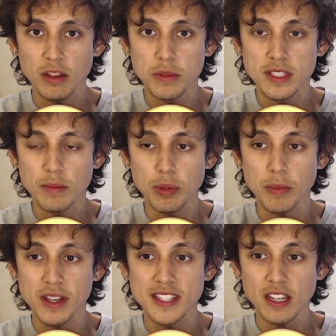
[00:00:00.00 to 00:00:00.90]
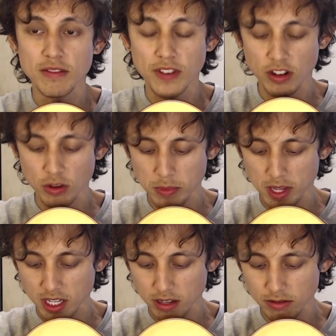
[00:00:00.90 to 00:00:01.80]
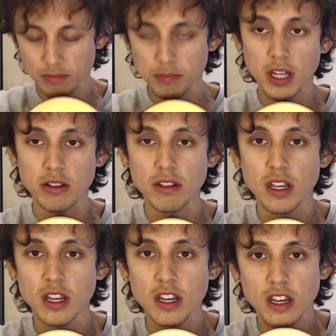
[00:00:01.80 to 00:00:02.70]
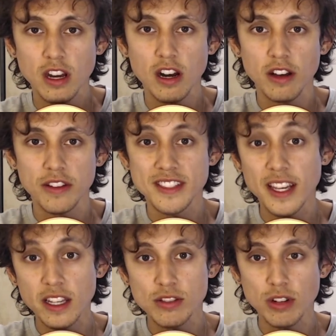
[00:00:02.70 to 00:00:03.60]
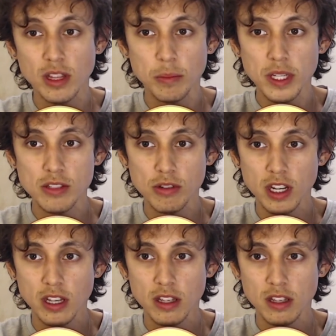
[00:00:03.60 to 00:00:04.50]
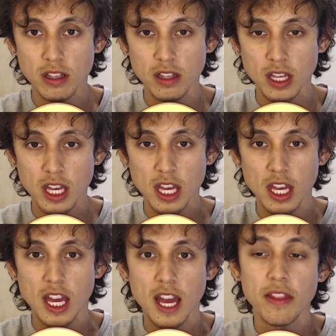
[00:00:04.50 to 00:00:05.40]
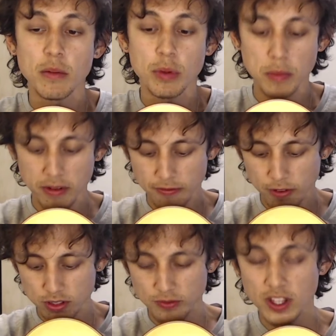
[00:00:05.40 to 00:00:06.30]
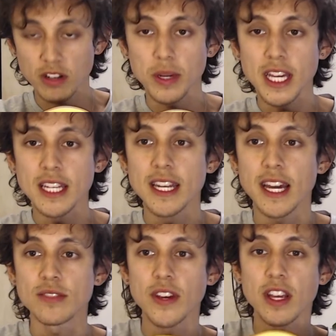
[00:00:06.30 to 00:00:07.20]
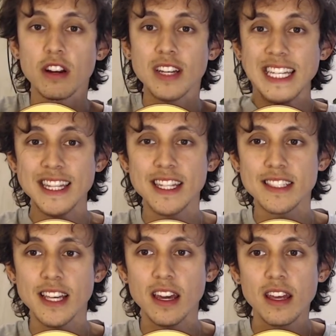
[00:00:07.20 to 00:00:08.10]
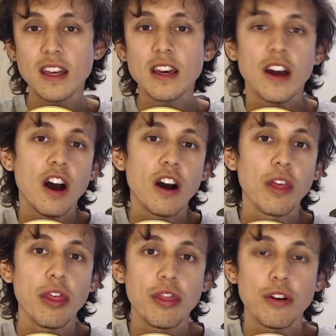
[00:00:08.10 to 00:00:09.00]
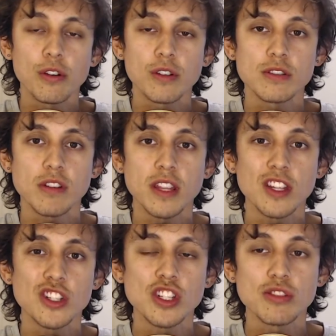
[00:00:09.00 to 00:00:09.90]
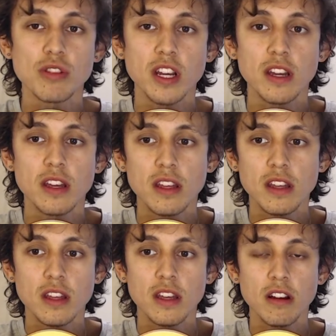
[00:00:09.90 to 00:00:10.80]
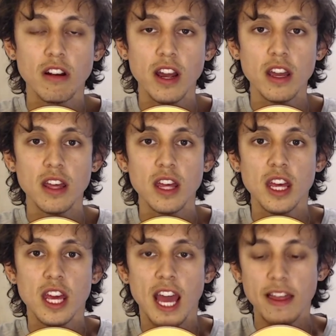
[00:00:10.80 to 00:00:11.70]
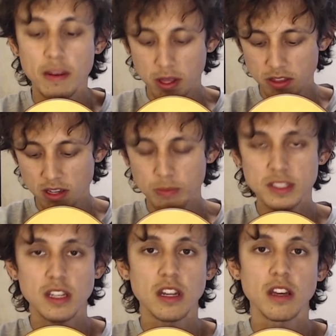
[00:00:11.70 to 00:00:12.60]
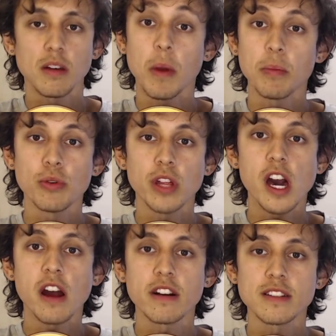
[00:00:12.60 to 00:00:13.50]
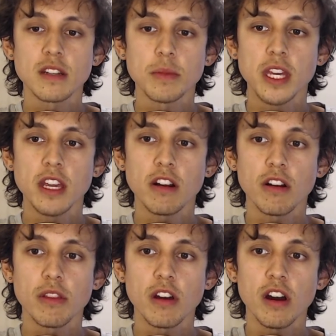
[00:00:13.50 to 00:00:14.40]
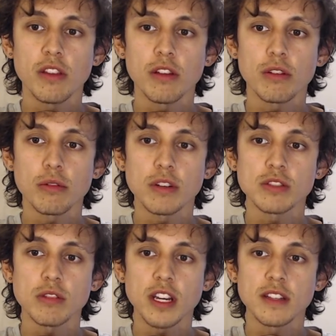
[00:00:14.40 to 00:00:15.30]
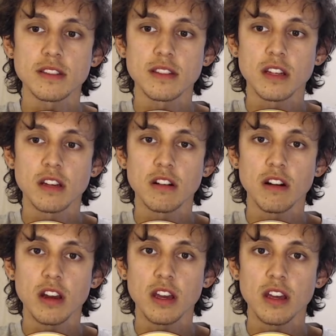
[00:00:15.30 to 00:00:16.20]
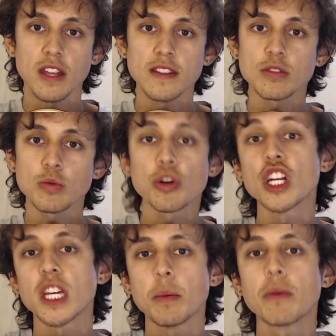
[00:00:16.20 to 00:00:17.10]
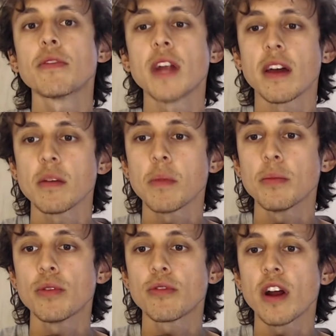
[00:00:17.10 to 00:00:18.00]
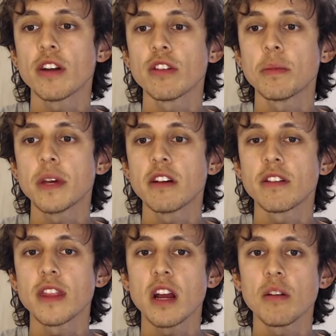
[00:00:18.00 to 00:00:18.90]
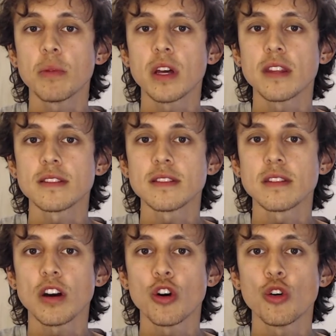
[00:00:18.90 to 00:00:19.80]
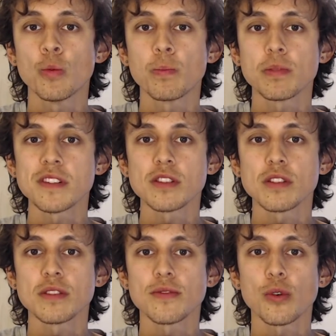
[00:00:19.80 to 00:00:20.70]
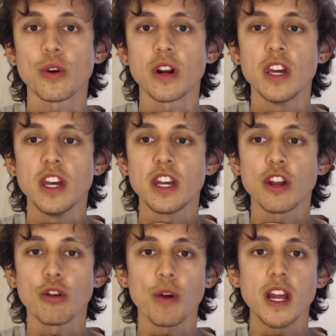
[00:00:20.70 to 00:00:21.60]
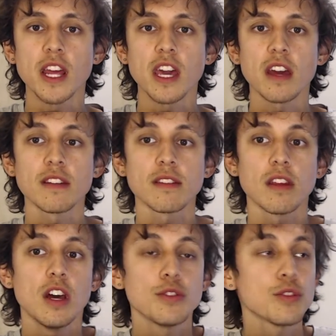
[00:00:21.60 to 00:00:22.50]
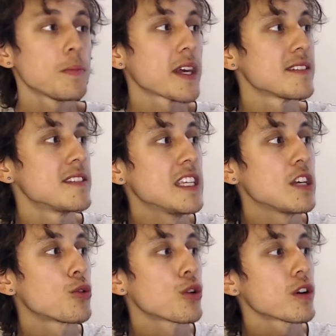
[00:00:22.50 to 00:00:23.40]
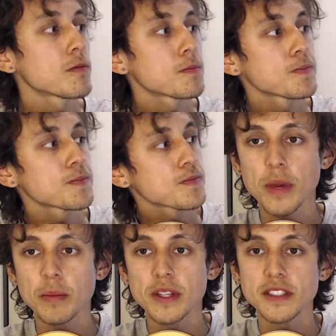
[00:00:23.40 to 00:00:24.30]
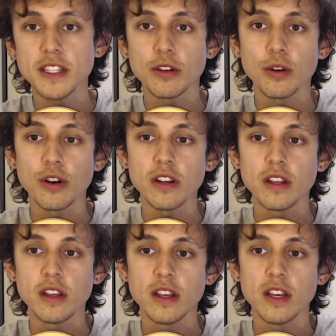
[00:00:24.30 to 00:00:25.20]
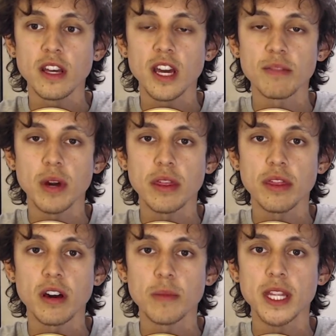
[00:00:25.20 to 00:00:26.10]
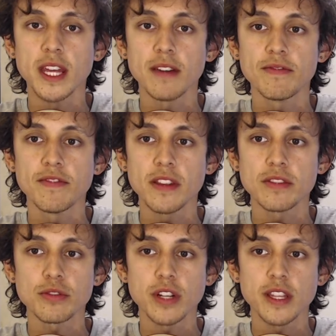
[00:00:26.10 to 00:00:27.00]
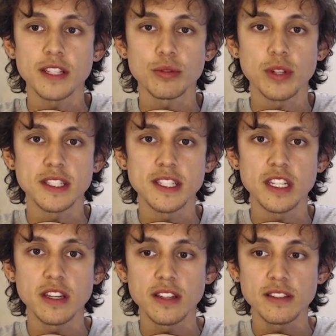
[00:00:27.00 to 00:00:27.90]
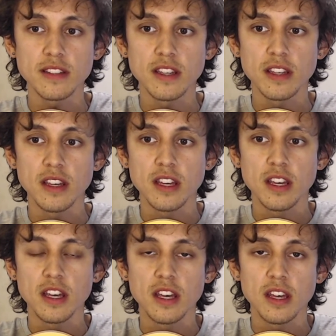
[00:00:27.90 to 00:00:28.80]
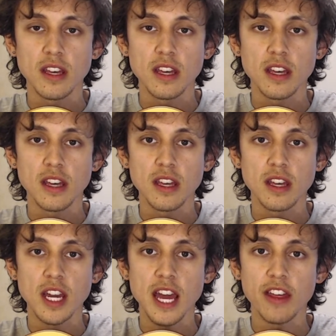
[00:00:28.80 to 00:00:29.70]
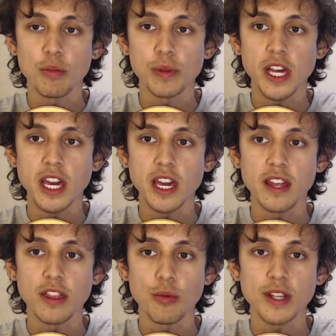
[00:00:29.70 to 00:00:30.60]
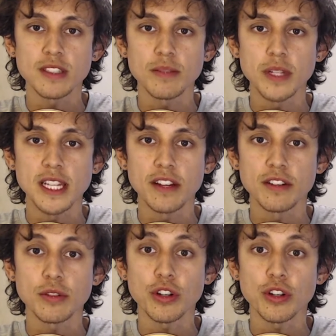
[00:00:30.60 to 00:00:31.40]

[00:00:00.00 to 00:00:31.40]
I'm going to put my second finger, or medio, middle, on the second string, the B string. And then put my first finger, my index finger, índice, on the third string, the G string. Right? And then my thumb is my pulgar is going to be here on the other three strings. Right? And this is where we're going to keep it for now. They might move around a little bit here and there, but this is the home positions for your right hand. So let's make a C chord. So I make my C chord, I have my thumb hit that fifth string, that's where the C is. And I'll play the rest of these letters.